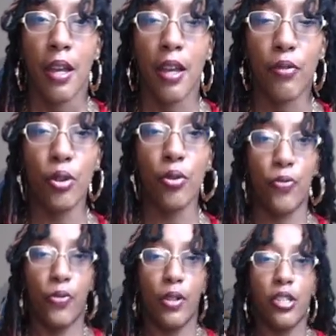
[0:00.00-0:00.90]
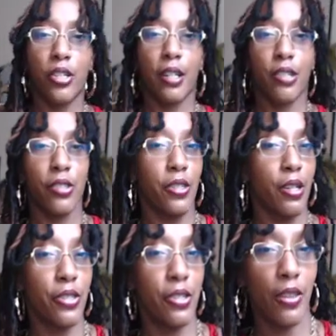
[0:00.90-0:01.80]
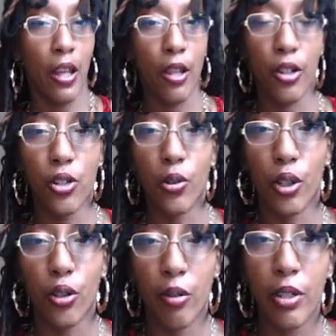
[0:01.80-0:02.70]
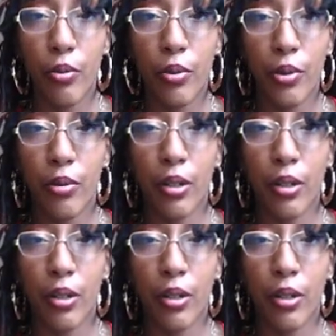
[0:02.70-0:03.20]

if you flinch like it's disgusting, they look at you like you're being rude.